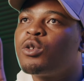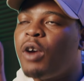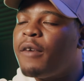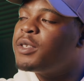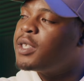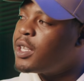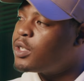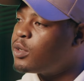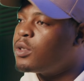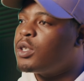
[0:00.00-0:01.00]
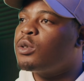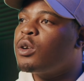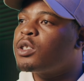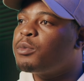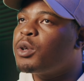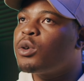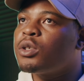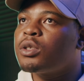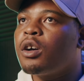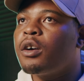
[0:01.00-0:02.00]
gravitates to the songs
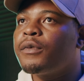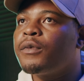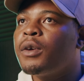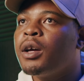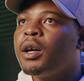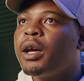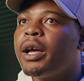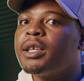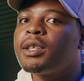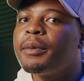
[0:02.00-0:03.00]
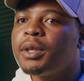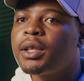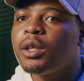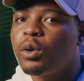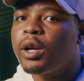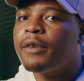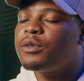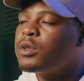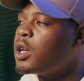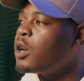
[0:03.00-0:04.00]
because of as something they would
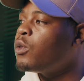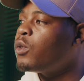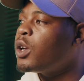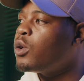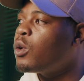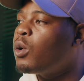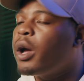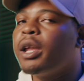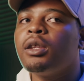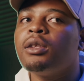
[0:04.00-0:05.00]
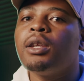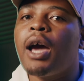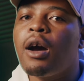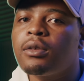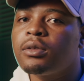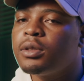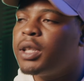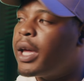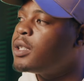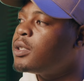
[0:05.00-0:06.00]
love to hear on radio. And
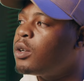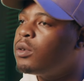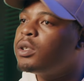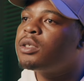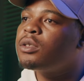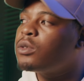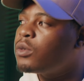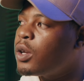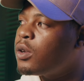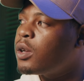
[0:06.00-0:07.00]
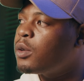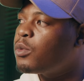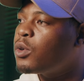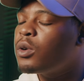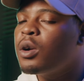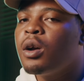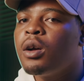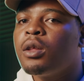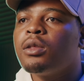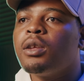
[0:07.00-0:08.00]
nowadays, they don't listen to radio anymore.
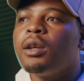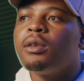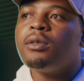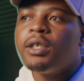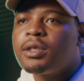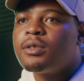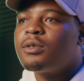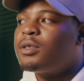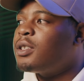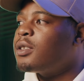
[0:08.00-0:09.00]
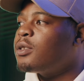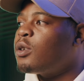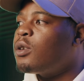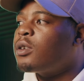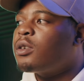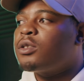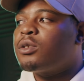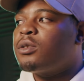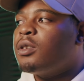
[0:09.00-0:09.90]
They listen to TikToks.